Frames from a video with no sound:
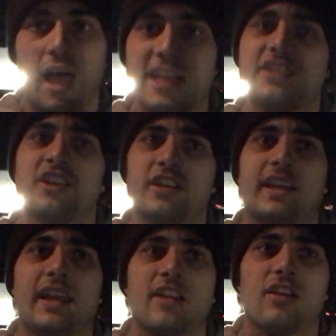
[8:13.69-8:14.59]
I
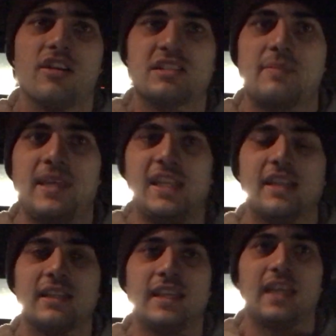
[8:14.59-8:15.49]
started getting calls
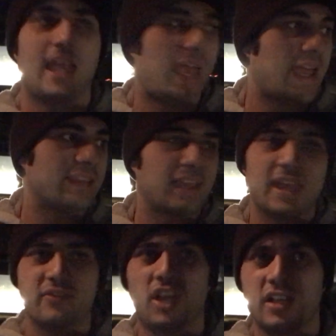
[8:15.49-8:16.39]
immediately, and they
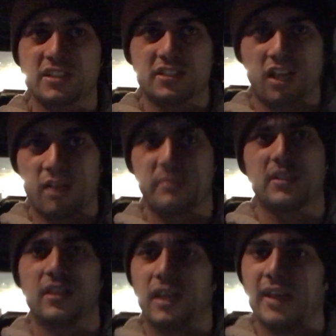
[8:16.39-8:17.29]
have not stopped
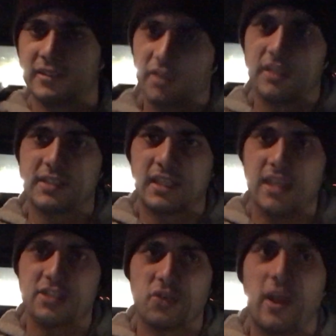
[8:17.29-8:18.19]
until this
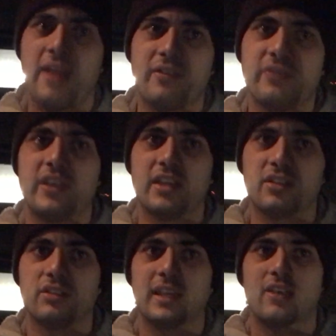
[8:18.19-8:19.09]
day. So every
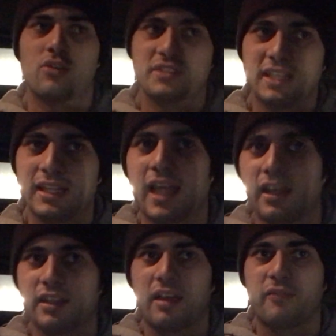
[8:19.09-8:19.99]
vehicle that goes in and
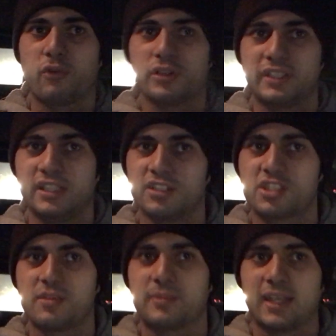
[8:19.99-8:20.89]
out of that Ford
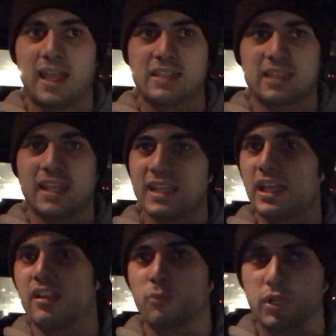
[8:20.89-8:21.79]
dealership that has any
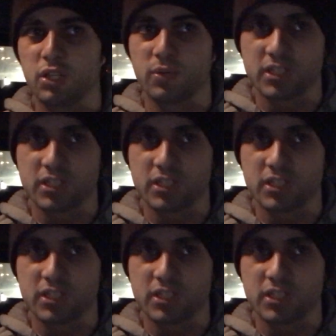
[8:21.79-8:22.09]
kind of window